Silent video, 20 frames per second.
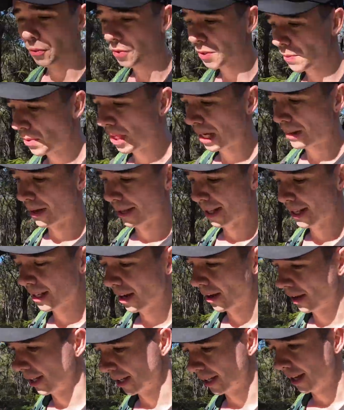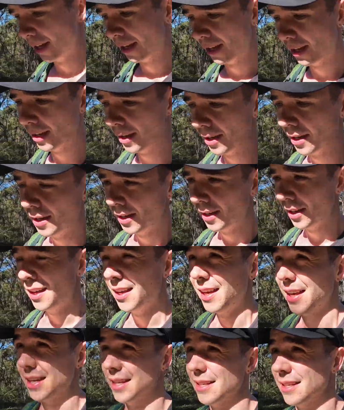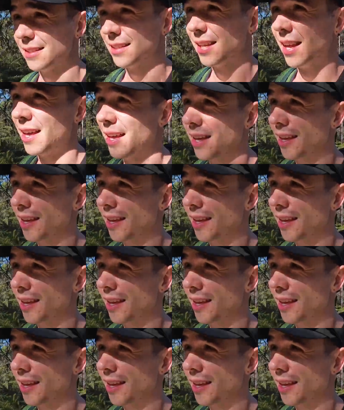awesome thing about this hike is